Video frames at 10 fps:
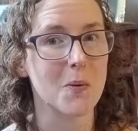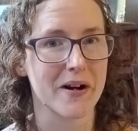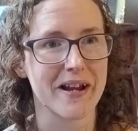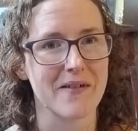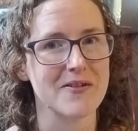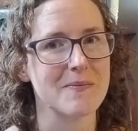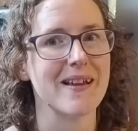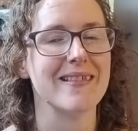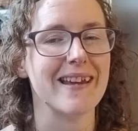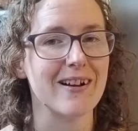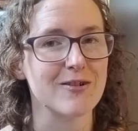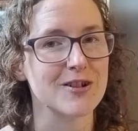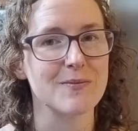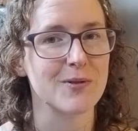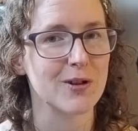what I have to make the
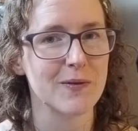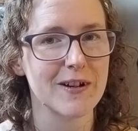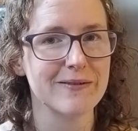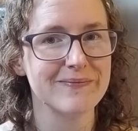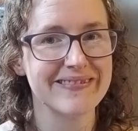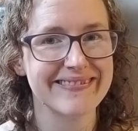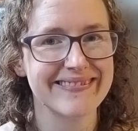Elton pullover.